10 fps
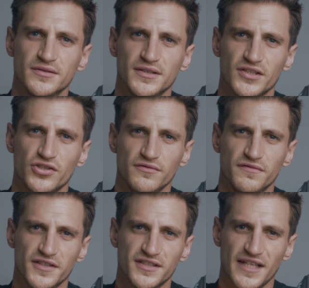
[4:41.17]
And that's good
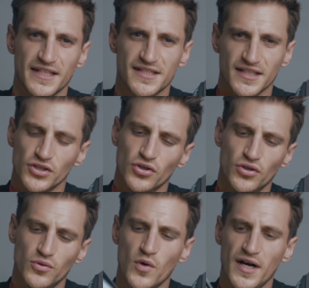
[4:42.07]
for setting
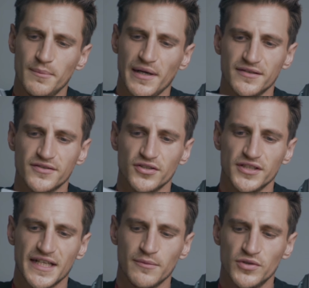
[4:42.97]
your white balance on
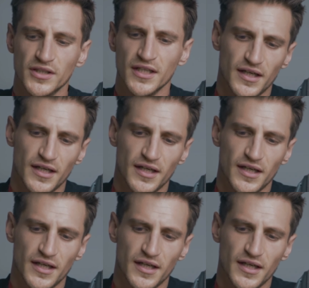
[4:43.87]
your camera.